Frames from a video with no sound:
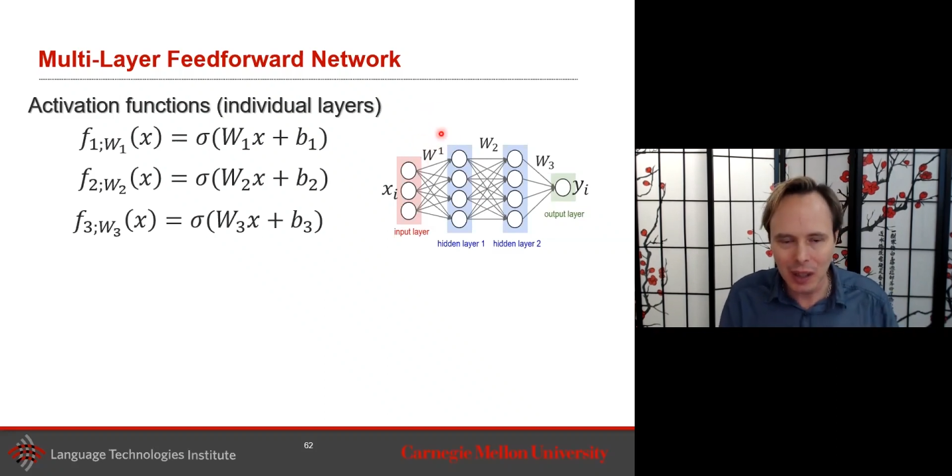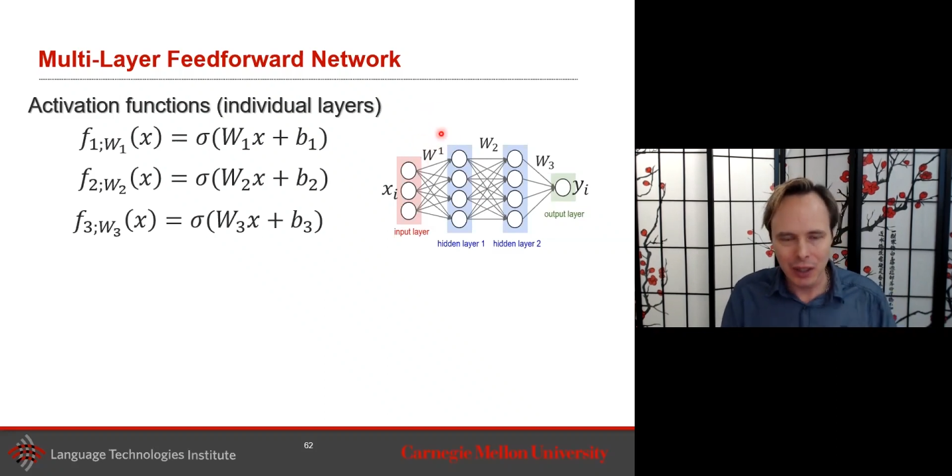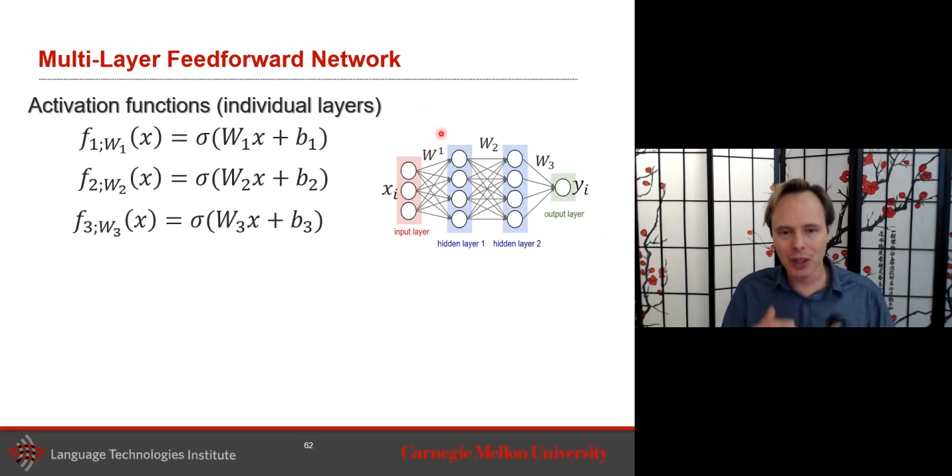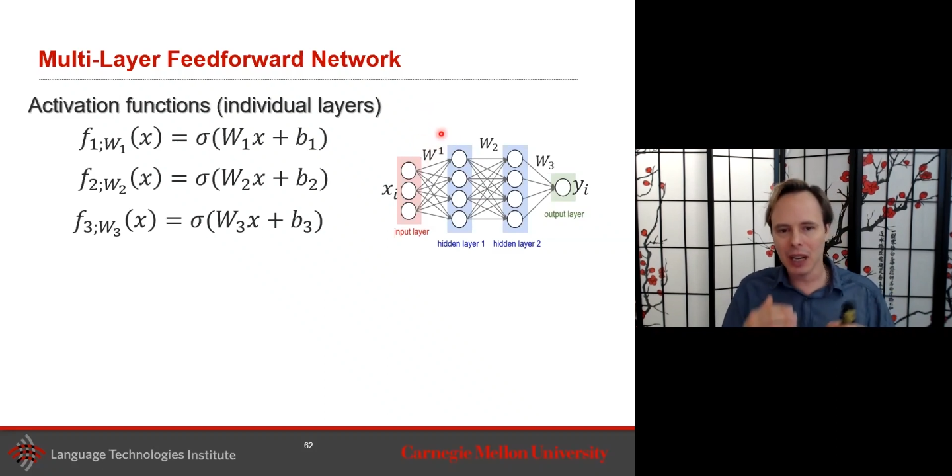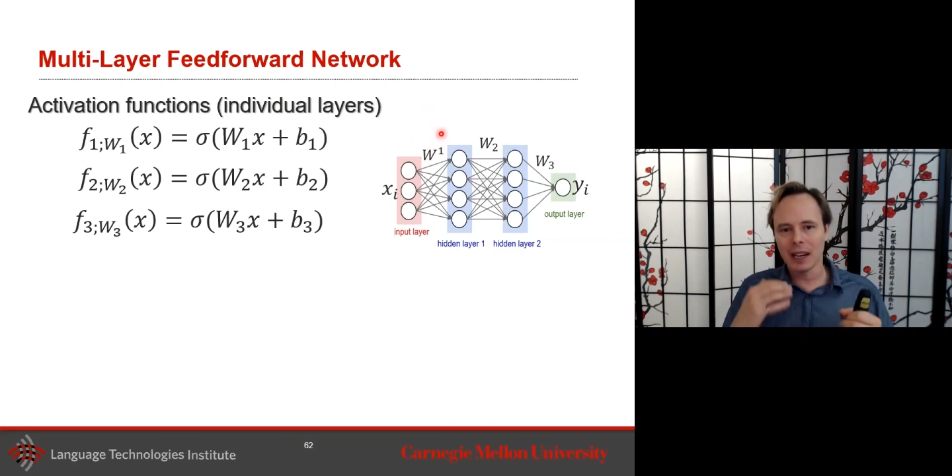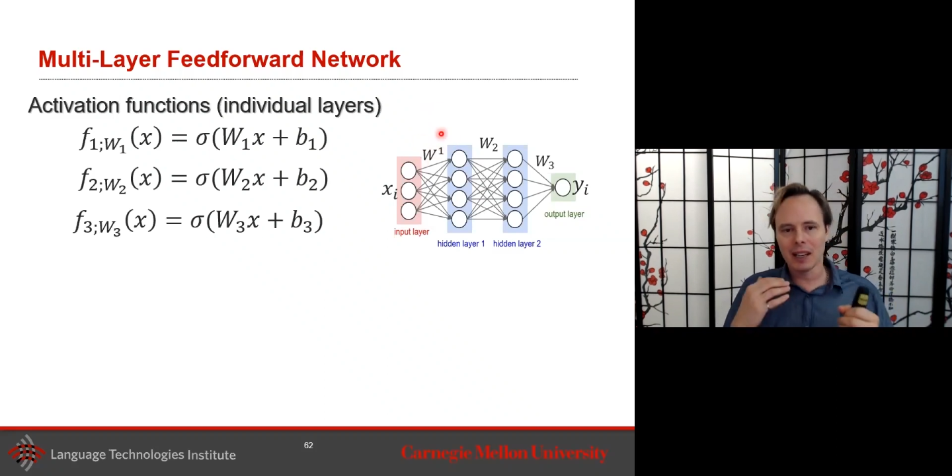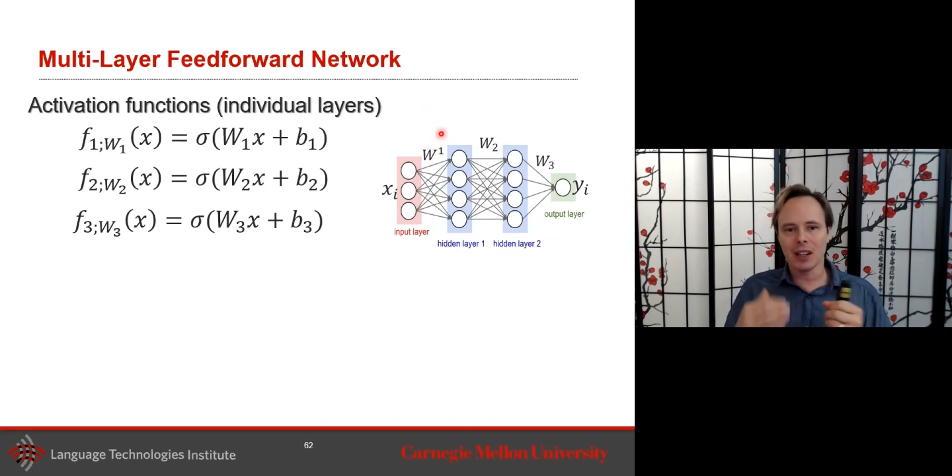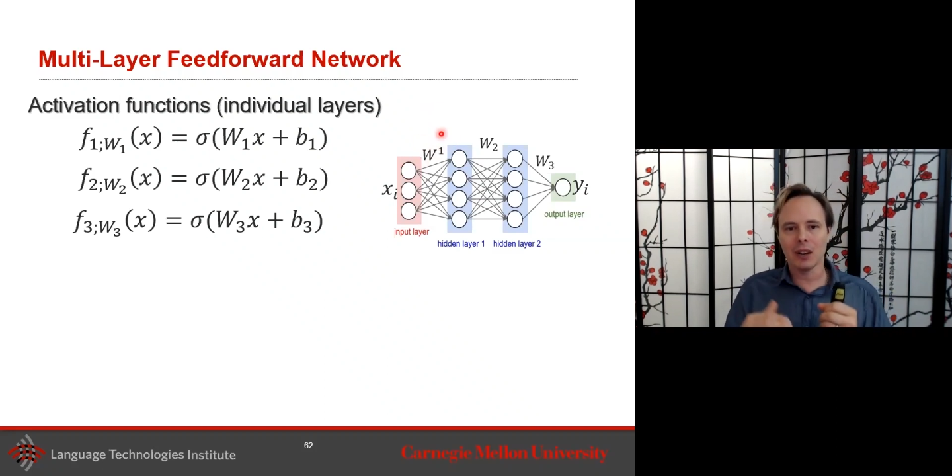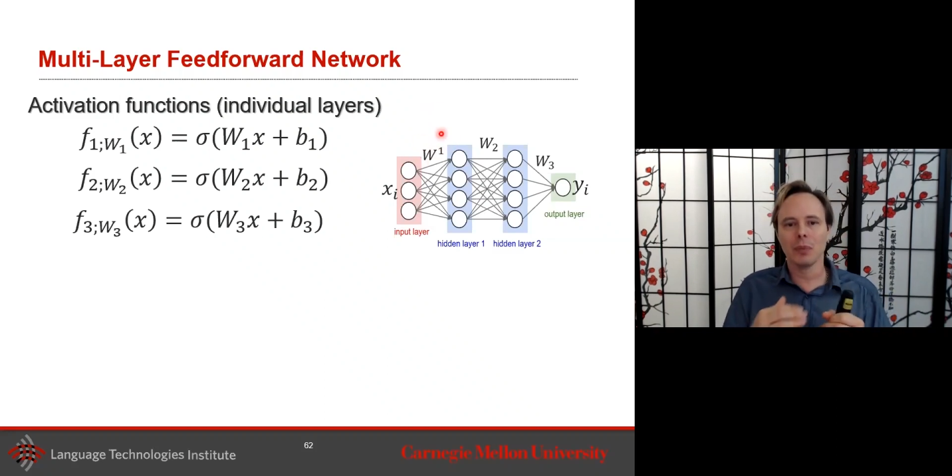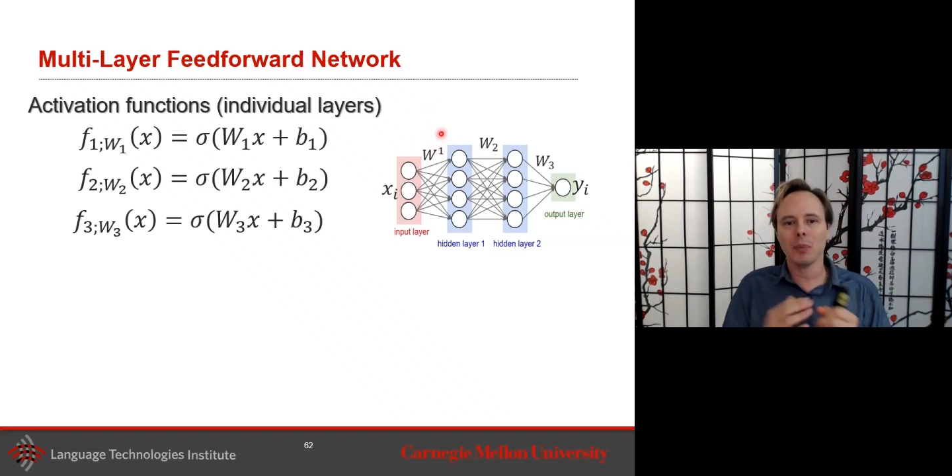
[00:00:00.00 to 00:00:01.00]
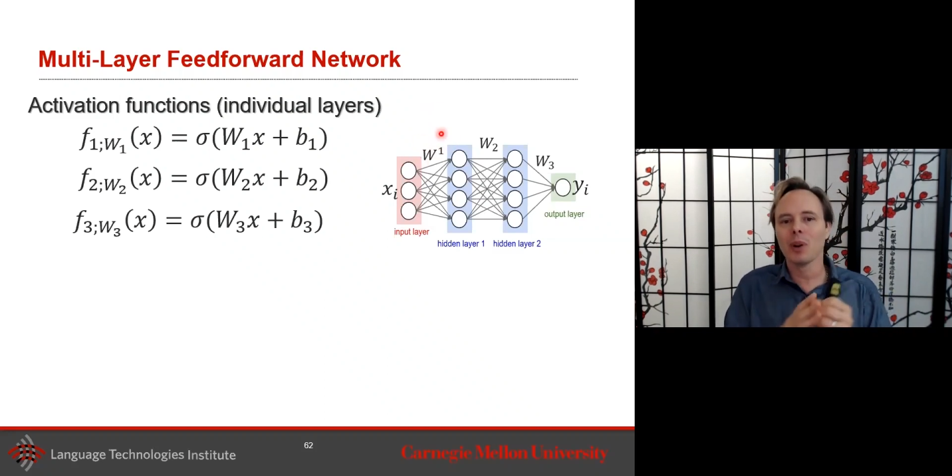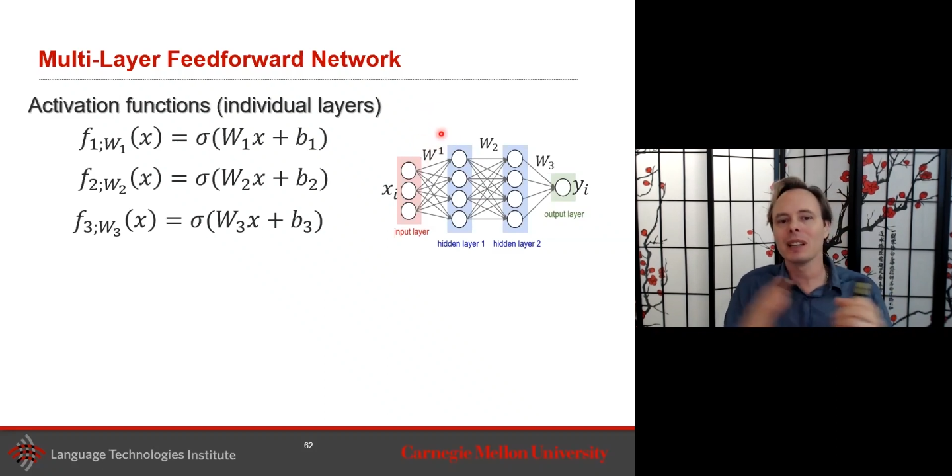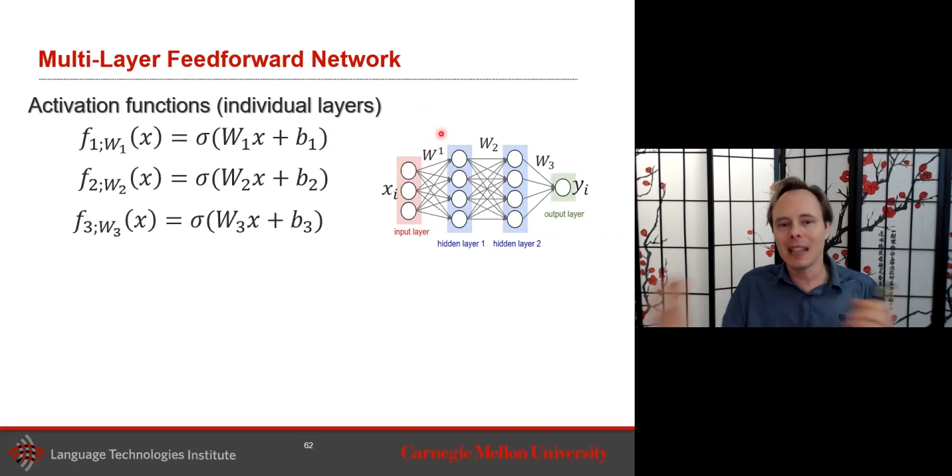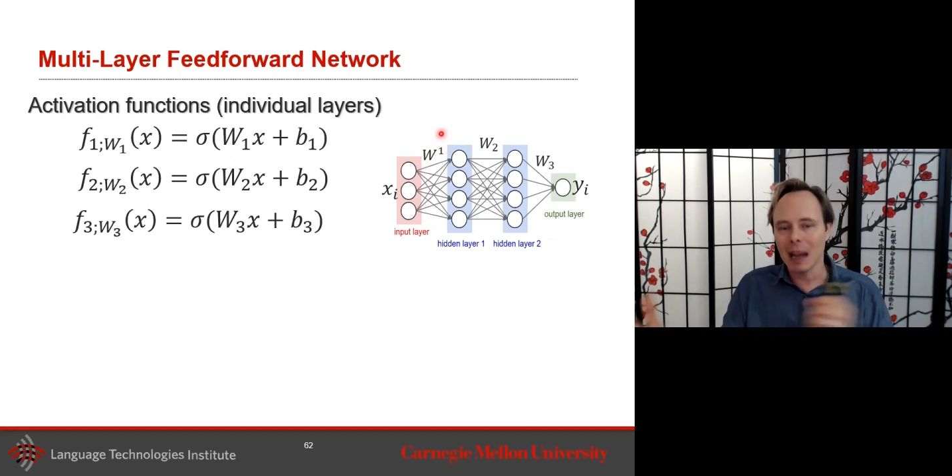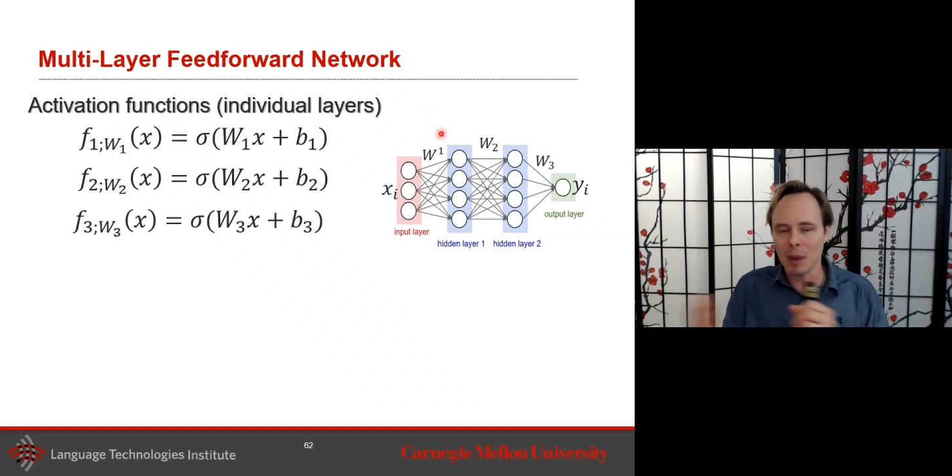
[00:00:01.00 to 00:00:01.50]
you can do
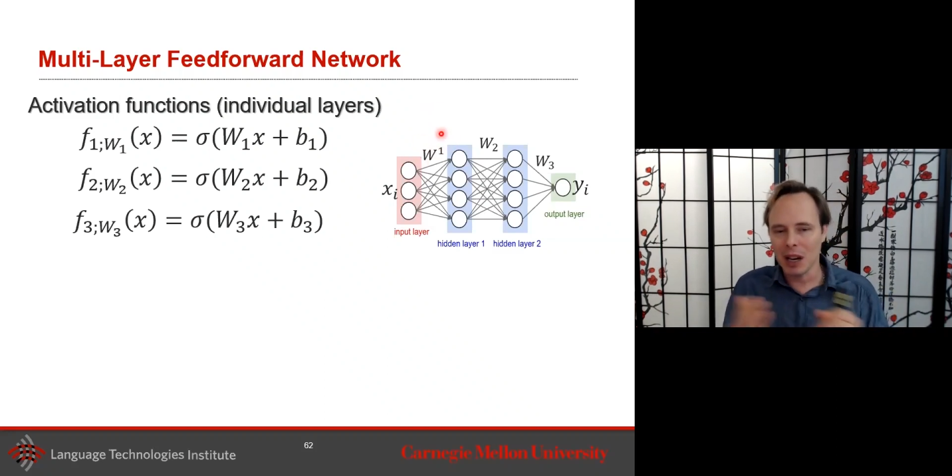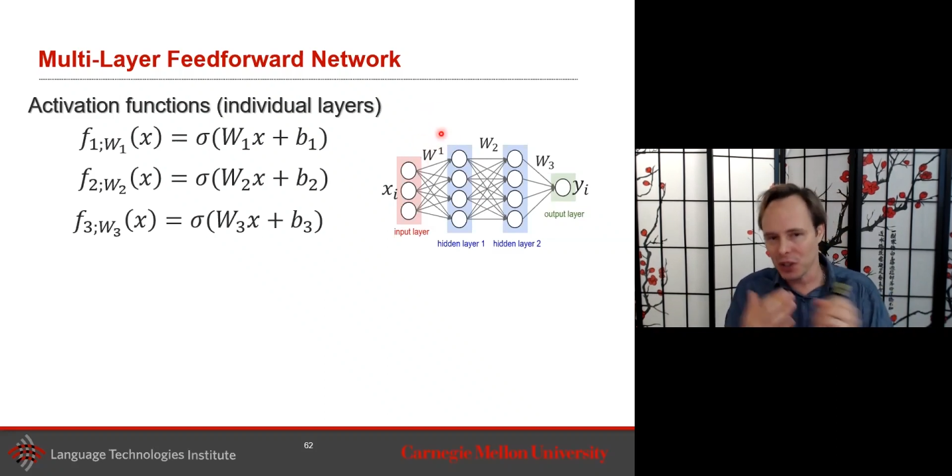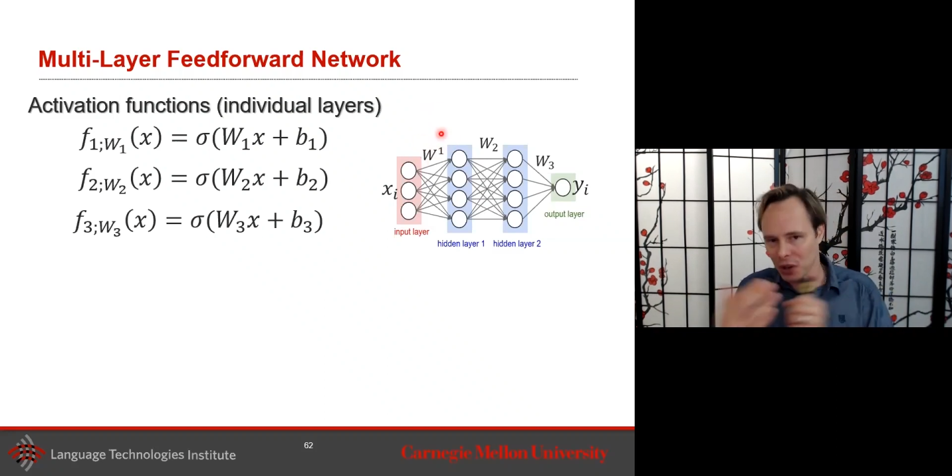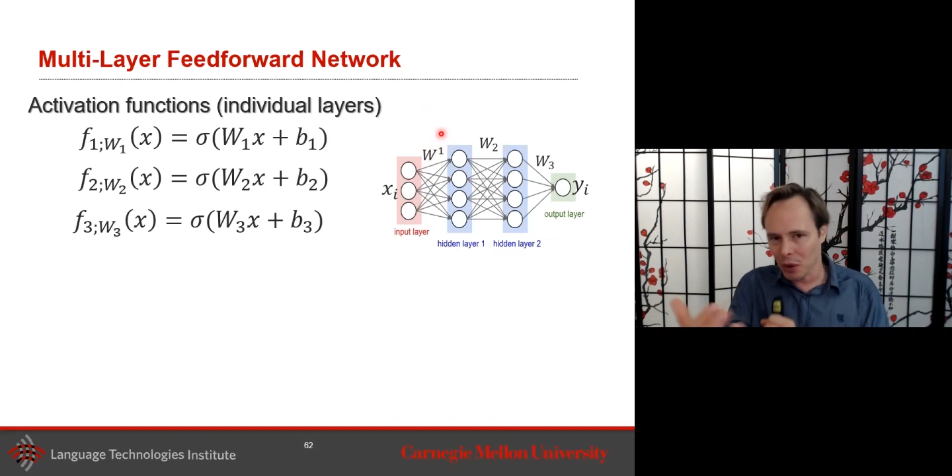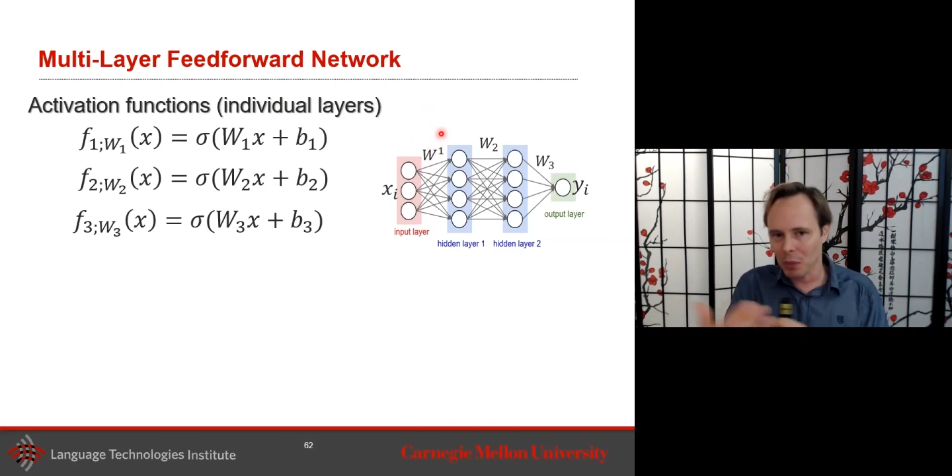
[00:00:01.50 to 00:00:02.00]
multidimensional